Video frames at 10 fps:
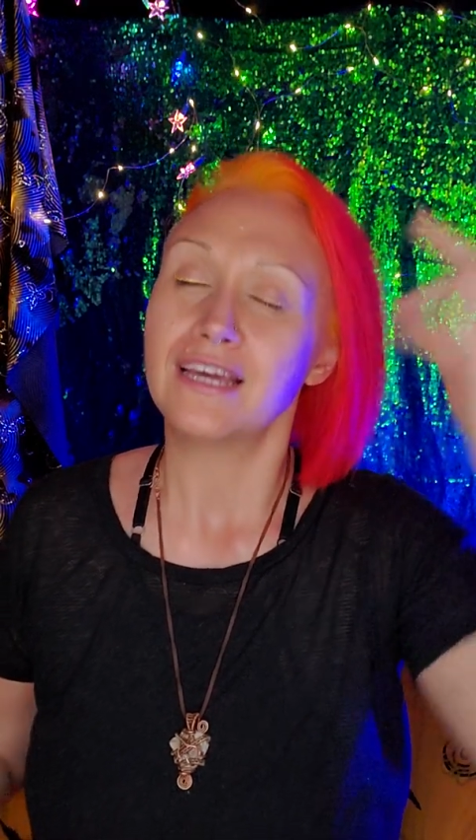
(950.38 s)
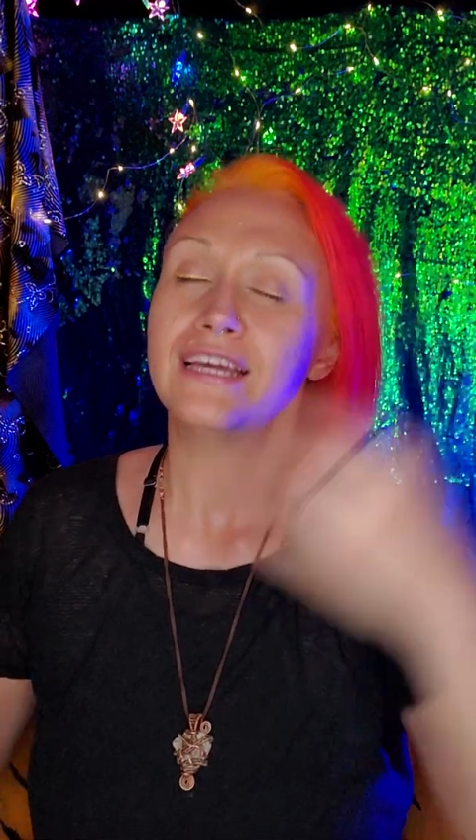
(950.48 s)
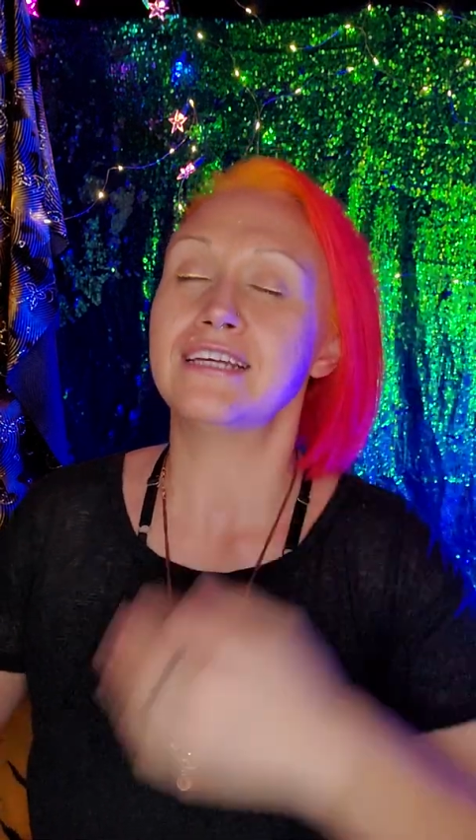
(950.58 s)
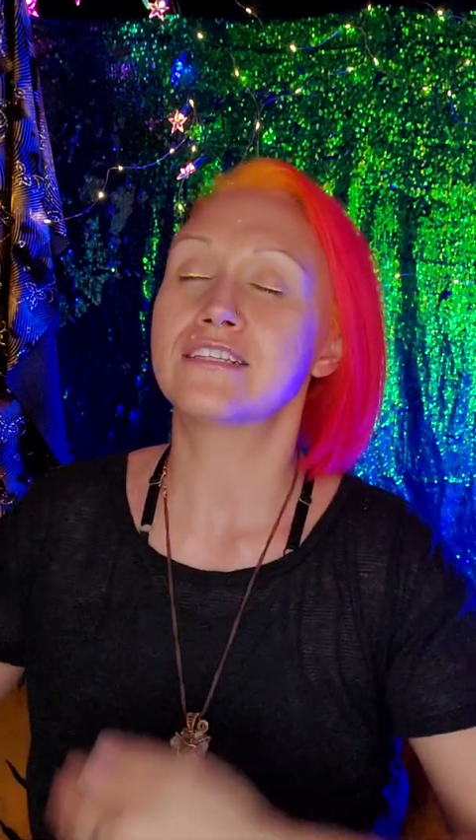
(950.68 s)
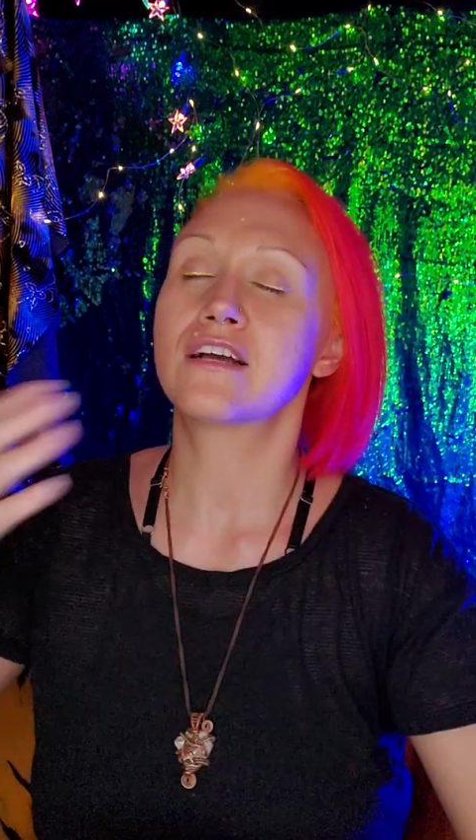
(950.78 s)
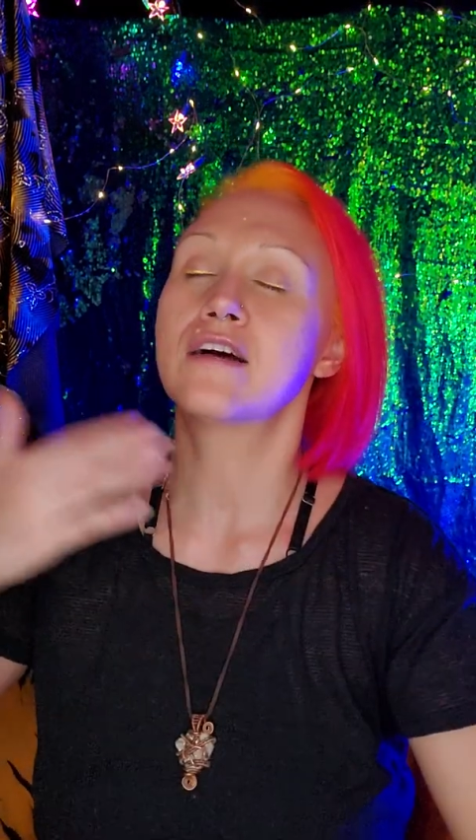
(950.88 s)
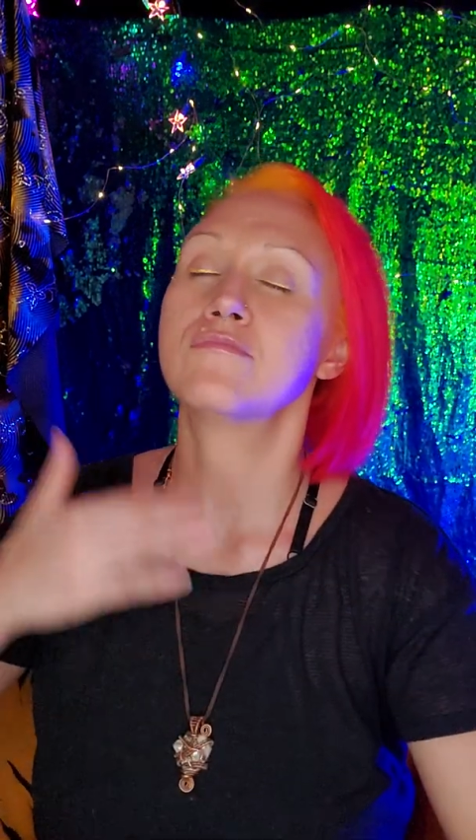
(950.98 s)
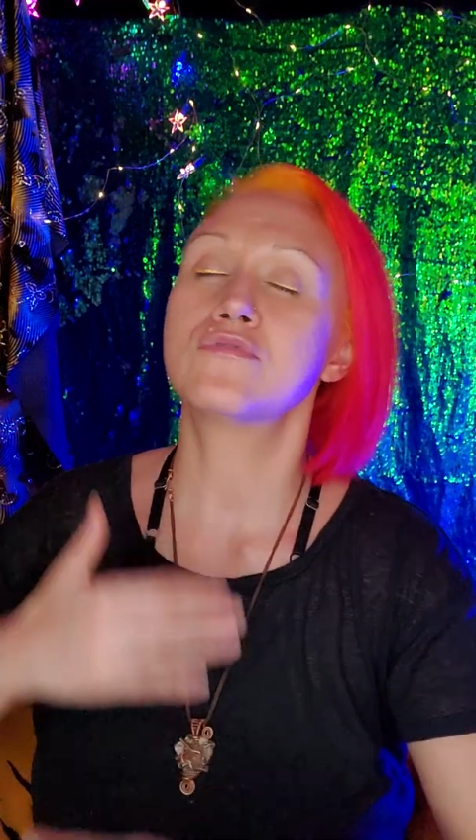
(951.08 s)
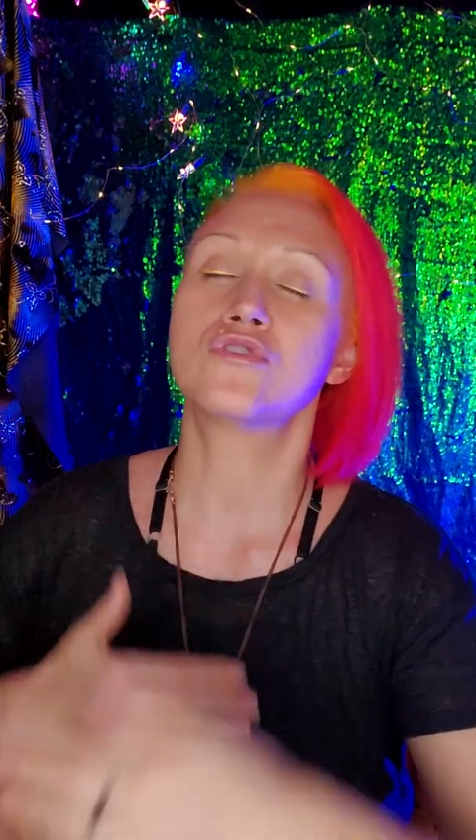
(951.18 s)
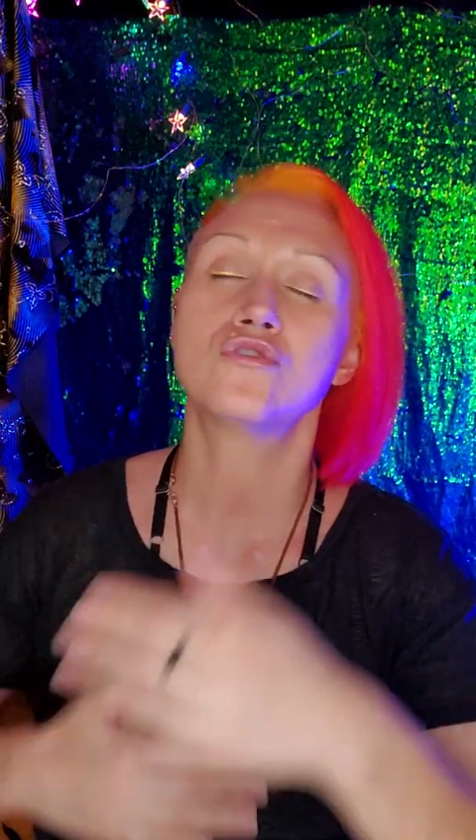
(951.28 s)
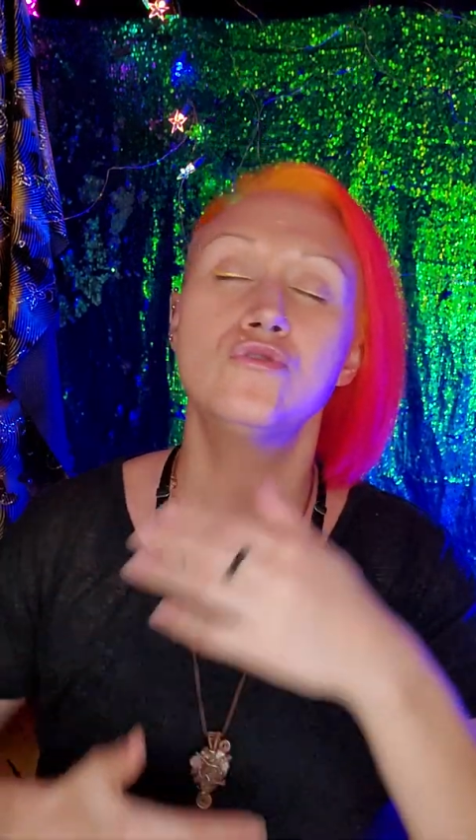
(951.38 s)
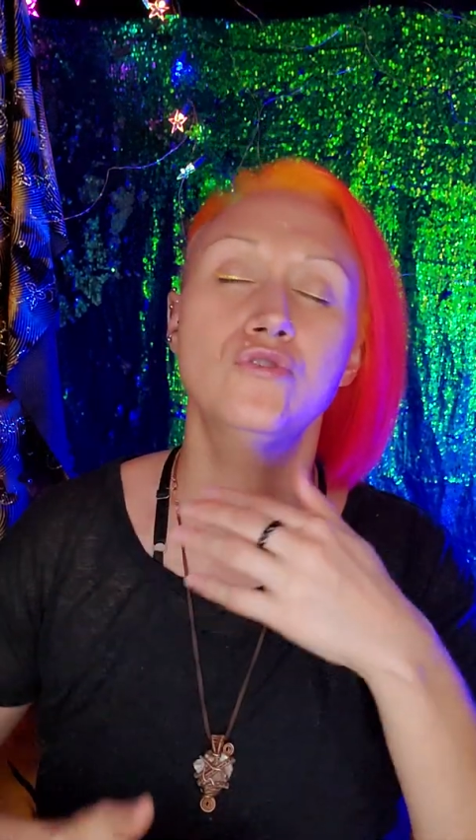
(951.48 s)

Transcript: it comes to